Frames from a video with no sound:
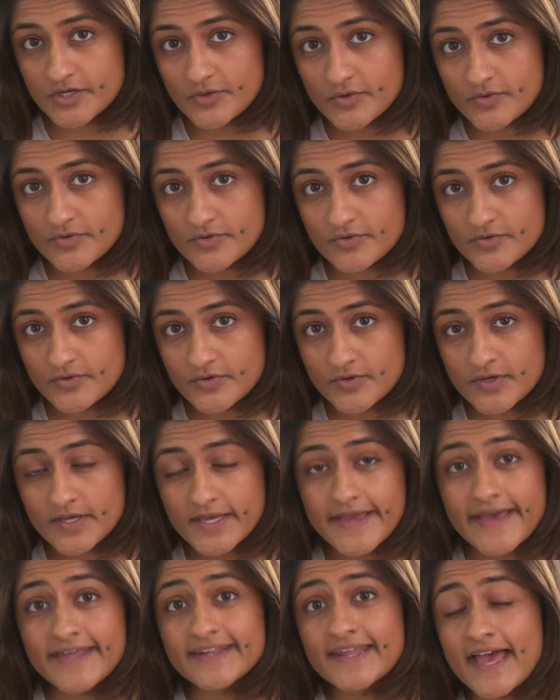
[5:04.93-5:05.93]
node,
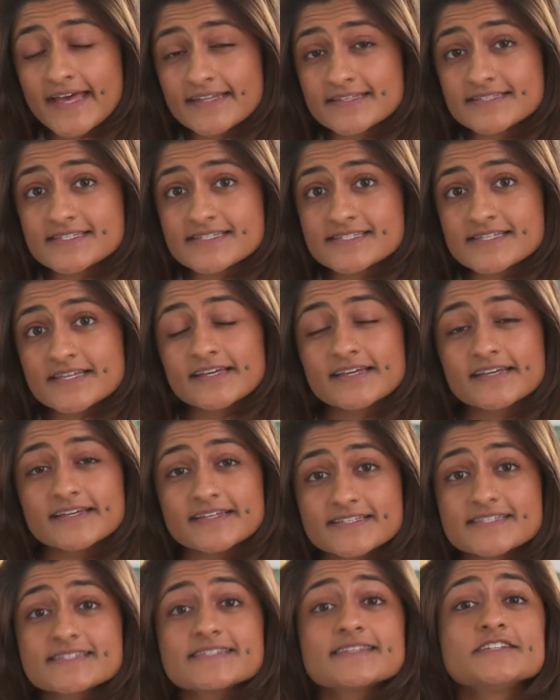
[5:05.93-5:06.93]
and hence
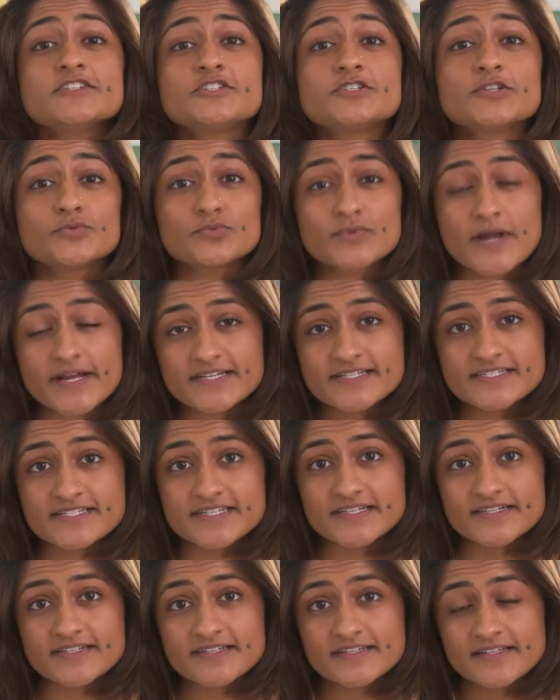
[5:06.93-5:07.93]
it's
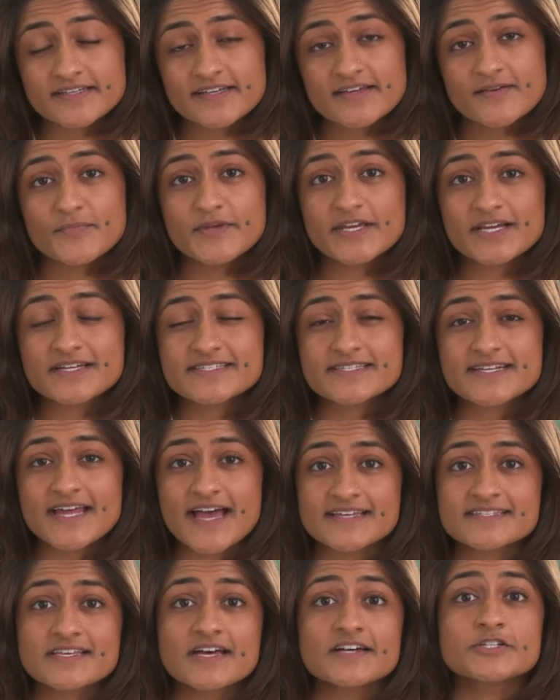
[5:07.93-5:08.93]
directed because it
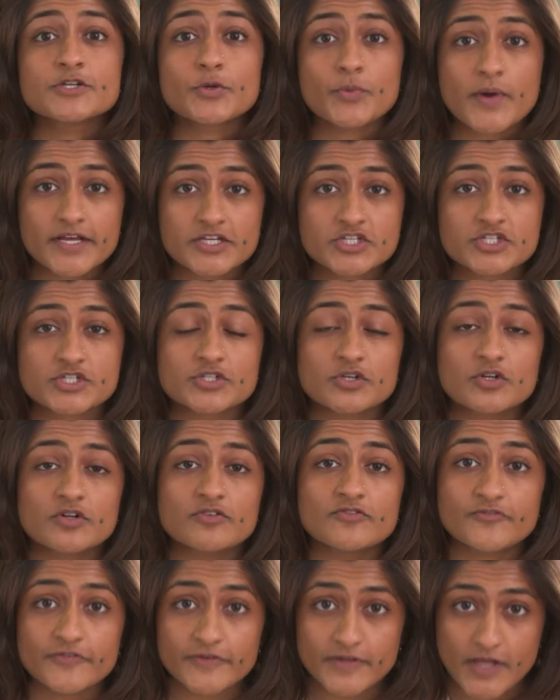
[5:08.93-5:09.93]
has a directional
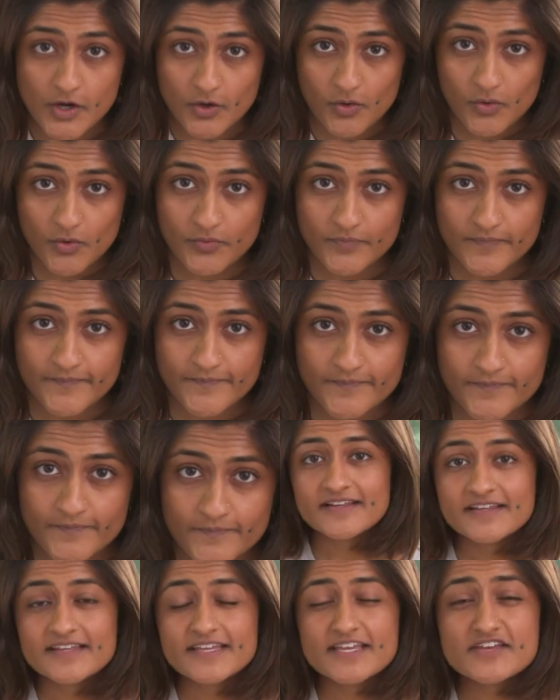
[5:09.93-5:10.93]
flow.
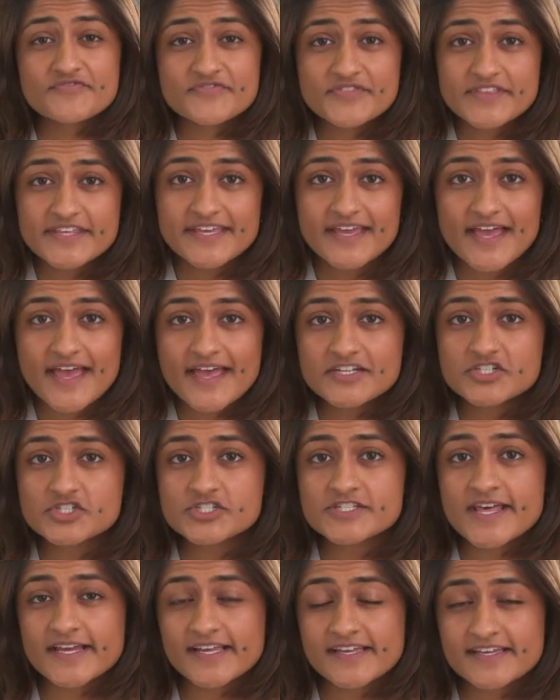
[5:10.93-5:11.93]
If the edge
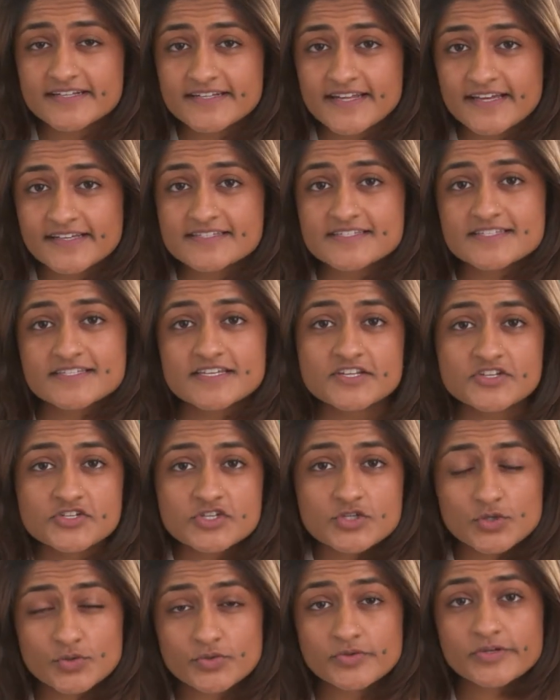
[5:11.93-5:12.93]
that connects
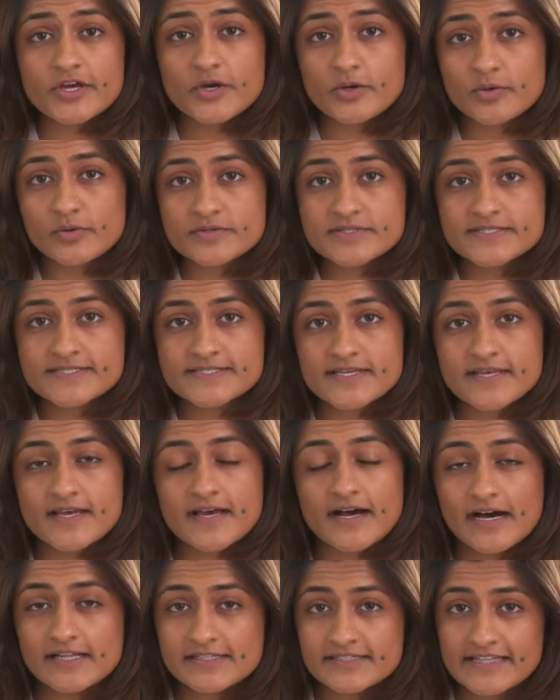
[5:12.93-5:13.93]
two nodes
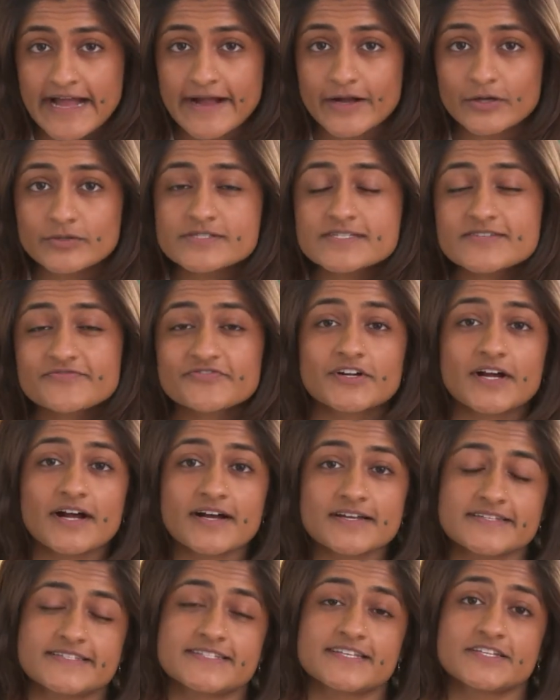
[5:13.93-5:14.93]
allows for
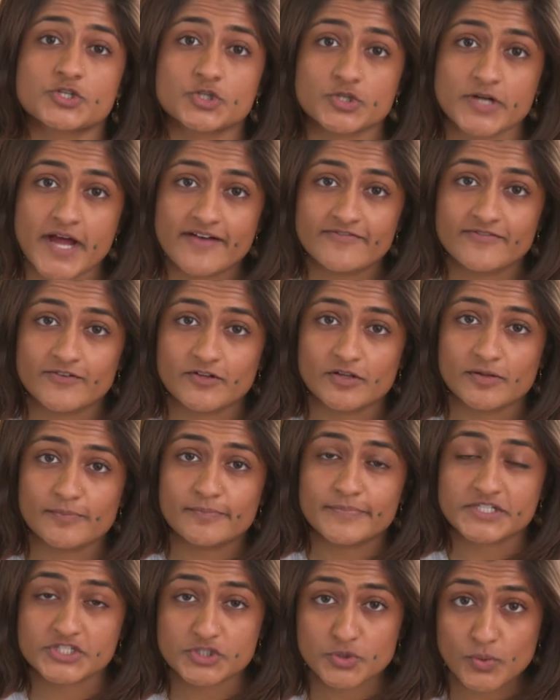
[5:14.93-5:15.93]
us to travel
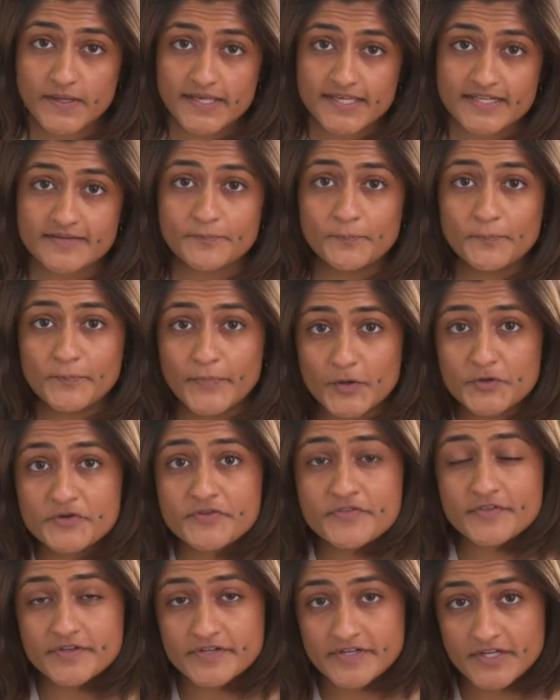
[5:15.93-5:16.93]
between
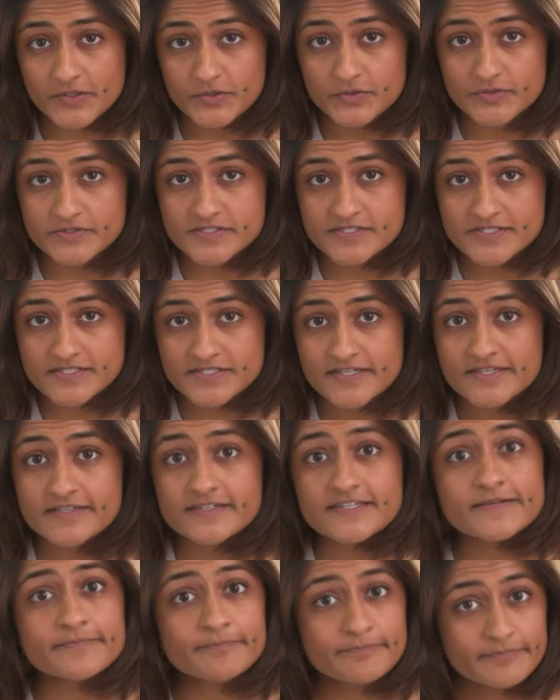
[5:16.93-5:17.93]
both the nodes
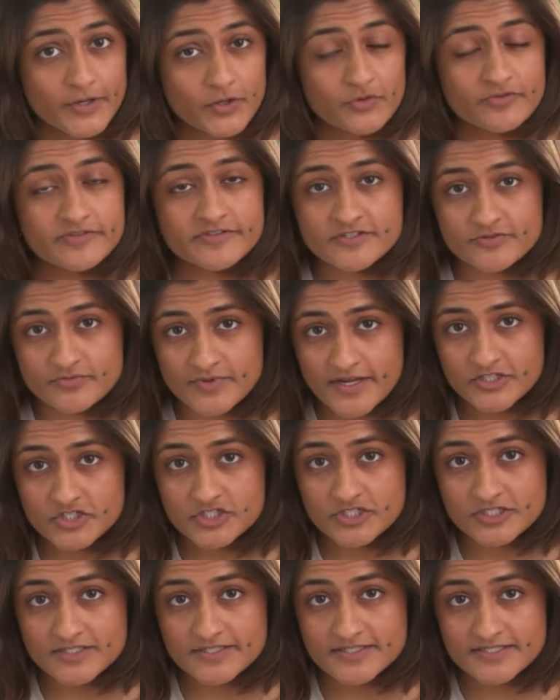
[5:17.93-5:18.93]
in both
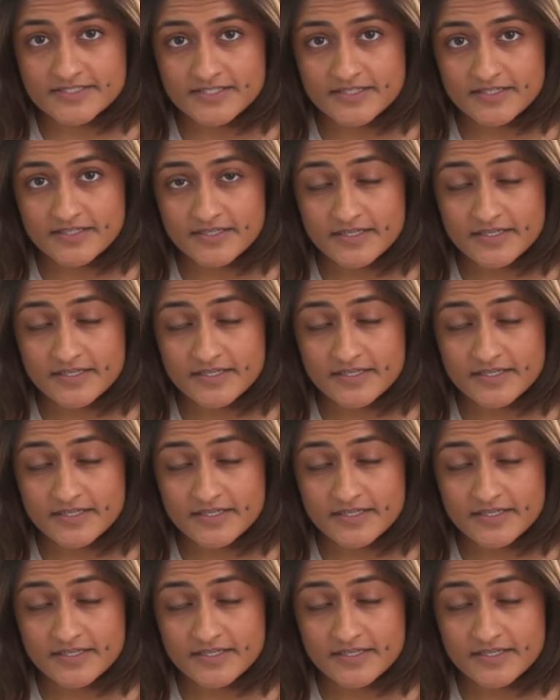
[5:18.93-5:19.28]
directions,